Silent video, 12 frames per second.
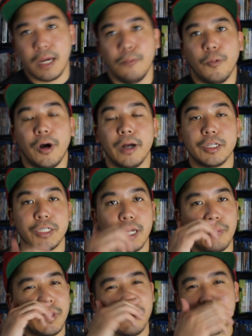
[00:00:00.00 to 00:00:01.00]
time watch.
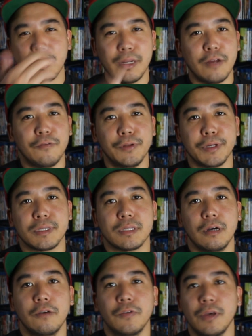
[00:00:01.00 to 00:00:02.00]
And I believe it's on Netflix.
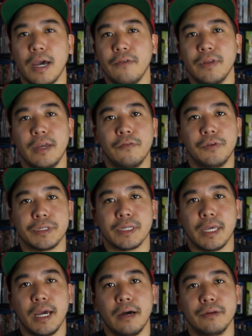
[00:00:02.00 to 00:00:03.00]
So if you have a Netflix
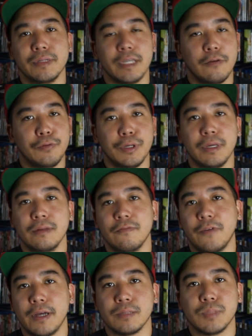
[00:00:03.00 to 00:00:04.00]
account, definitely
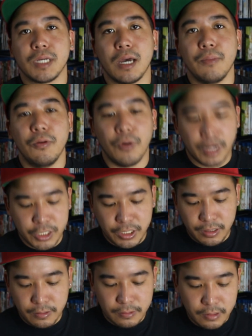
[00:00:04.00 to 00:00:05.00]
find some time and
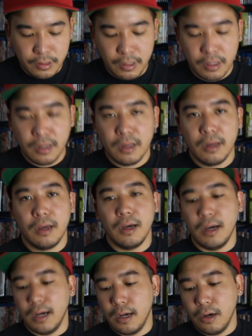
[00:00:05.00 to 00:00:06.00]
watch it.
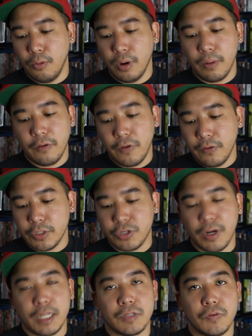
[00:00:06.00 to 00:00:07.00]
One of my favorite
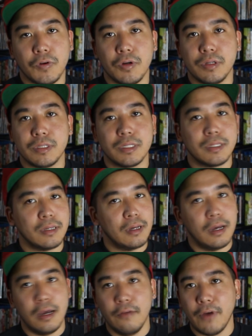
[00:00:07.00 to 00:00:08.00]
transfers
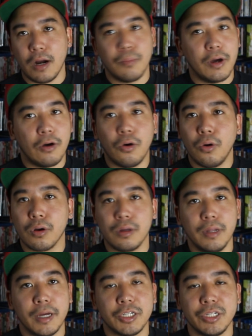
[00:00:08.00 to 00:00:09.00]
out of my whole
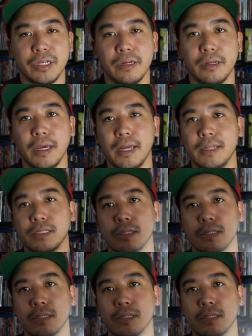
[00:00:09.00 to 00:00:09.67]
collection, and